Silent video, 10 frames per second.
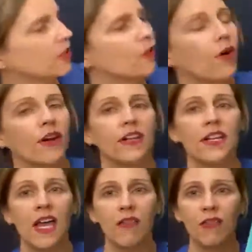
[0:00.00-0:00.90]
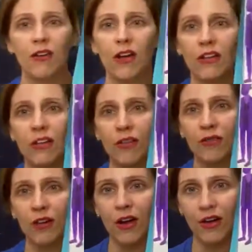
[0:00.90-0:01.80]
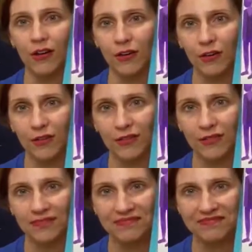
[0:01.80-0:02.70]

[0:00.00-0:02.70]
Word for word: You are never alone on earth.